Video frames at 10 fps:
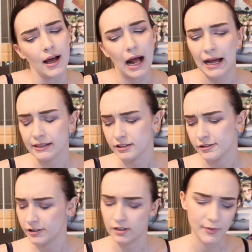and
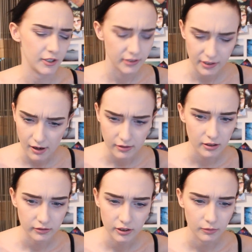the community around it
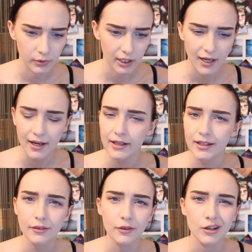on Tumblr,
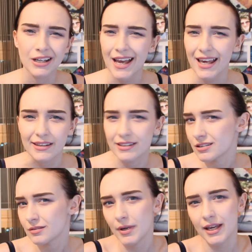I thought, hey, this
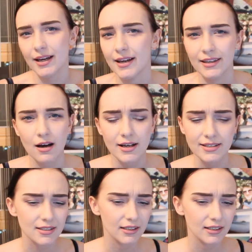will make a nice,